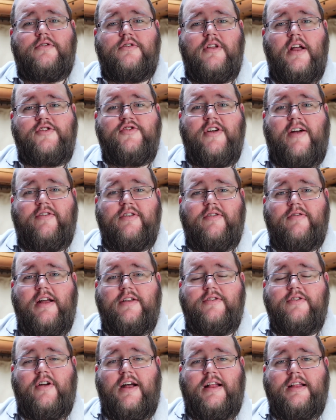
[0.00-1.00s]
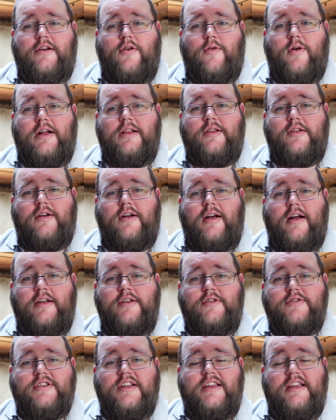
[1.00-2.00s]
I travel around Thailand quite a lot. I
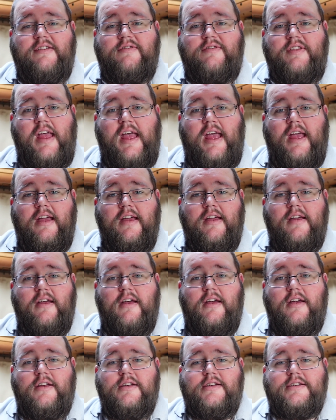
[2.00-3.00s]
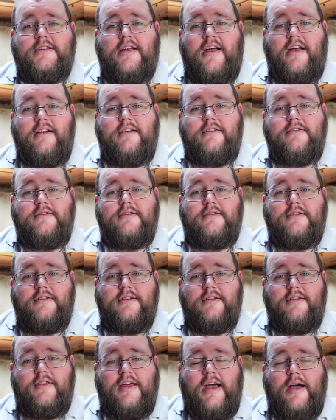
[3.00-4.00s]
used to live there, so
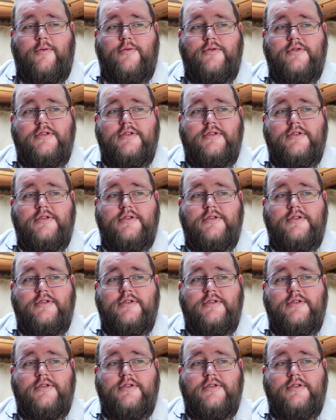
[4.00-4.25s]
wow.